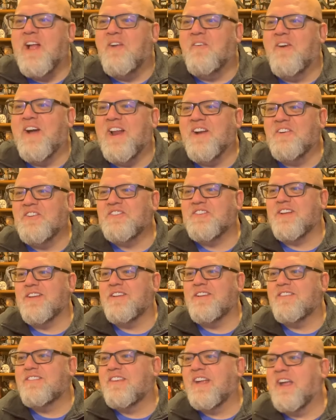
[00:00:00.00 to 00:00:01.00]
what I was
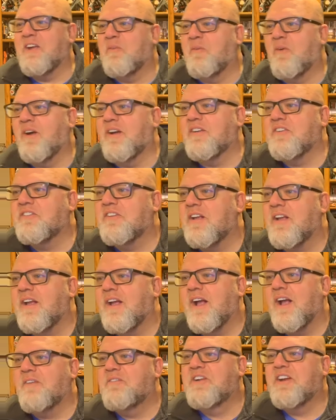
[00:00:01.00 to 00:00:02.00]
going to say was
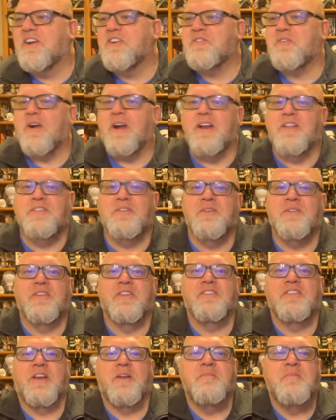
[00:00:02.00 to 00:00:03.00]
I'm going to try to do
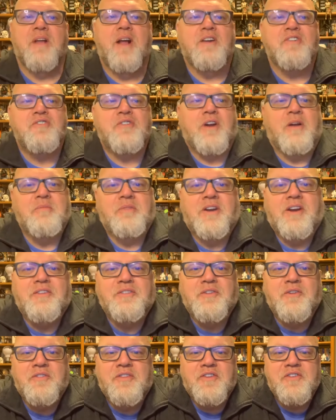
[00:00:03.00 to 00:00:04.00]
this. I'm not sure I'm going to
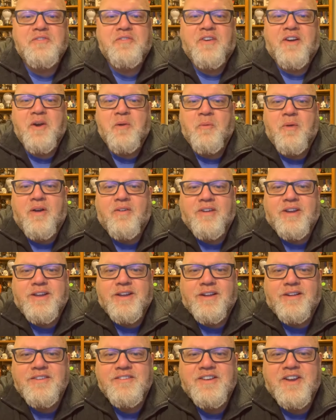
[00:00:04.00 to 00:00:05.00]
do this very well,
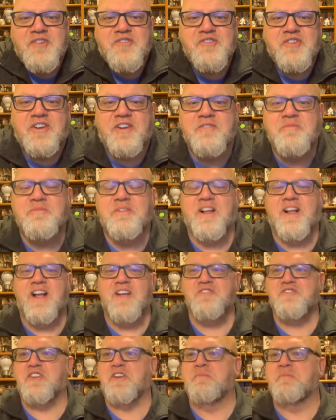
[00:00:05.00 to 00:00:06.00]
kids. I should have I
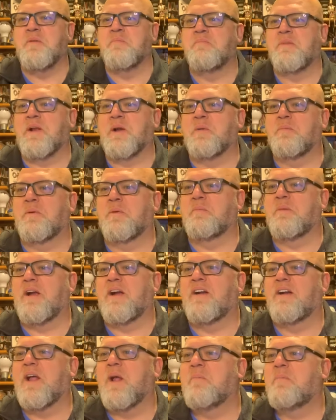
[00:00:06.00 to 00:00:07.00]
should have been better
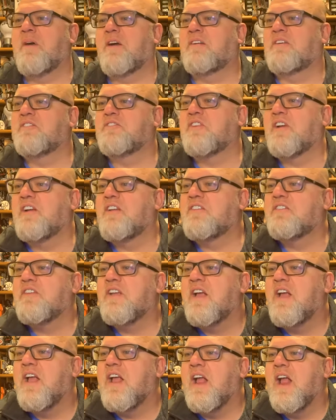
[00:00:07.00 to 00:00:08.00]
prepared. I apologize.
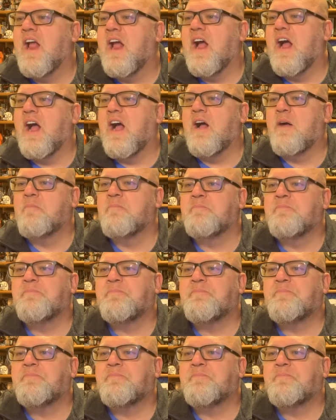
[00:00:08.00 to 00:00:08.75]
Um,